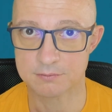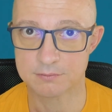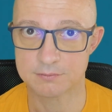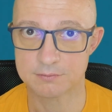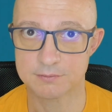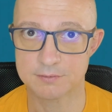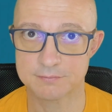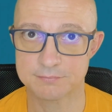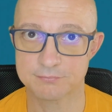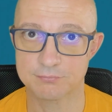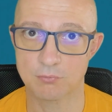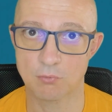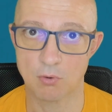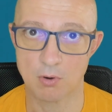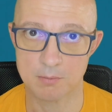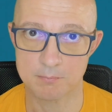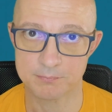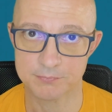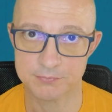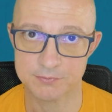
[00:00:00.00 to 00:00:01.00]

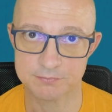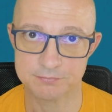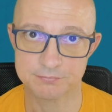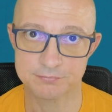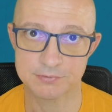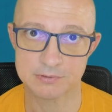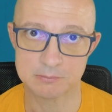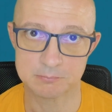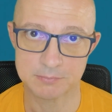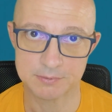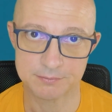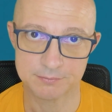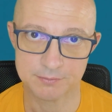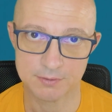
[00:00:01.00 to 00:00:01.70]
deform the filament.